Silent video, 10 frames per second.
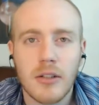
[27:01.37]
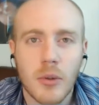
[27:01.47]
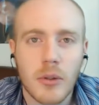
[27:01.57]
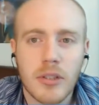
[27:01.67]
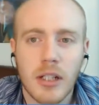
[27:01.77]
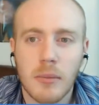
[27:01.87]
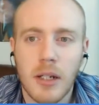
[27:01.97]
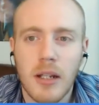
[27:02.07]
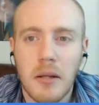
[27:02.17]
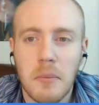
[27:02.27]
the trolls here,
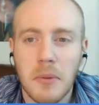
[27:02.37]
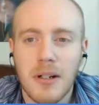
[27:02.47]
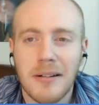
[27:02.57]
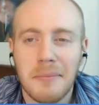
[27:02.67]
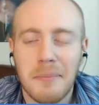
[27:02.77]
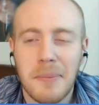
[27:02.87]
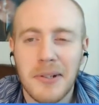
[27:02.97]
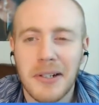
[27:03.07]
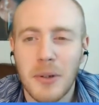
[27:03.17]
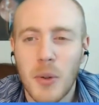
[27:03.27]
but I'm going to
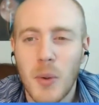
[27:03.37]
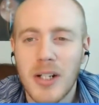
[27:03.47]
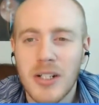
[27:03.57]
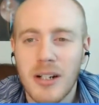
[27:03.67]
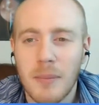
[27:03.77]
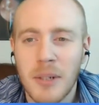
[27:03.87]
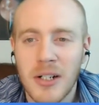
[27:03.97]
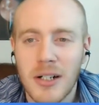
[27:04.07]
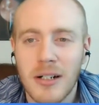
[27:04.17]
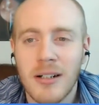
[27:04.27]
put a question up
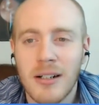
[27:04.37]
here.